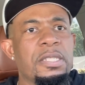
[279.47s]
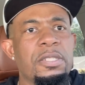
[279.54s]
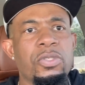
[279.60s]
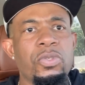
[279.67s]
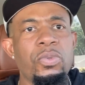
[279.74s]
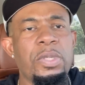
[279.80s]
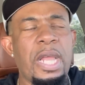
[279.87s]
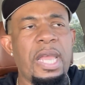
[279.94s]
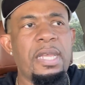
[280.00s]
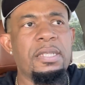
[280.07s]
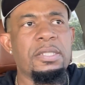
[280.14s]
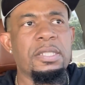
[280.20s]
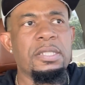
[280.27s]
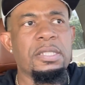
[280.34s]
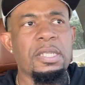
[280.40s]
and 2 days
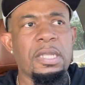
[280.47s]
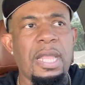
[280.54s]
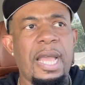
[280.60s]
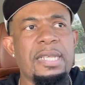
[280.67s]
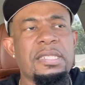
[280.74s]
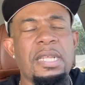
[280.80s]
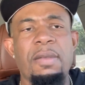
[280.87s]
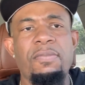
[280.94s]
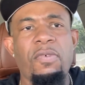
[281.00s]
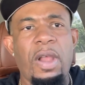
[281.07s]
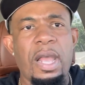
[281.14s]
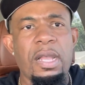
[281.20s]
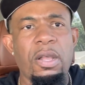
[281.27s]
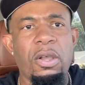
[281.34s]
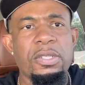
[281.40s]
since the last time
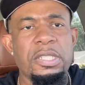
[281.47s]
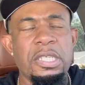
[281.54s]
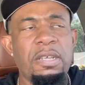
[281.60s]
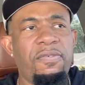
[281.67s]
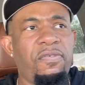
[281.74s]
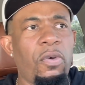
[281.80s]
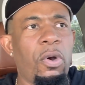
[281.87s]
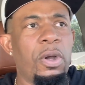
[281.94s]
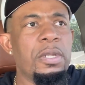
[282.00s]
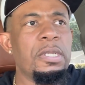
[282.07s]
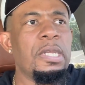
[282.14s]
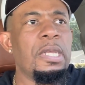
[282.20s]
Ryan Garcia fought.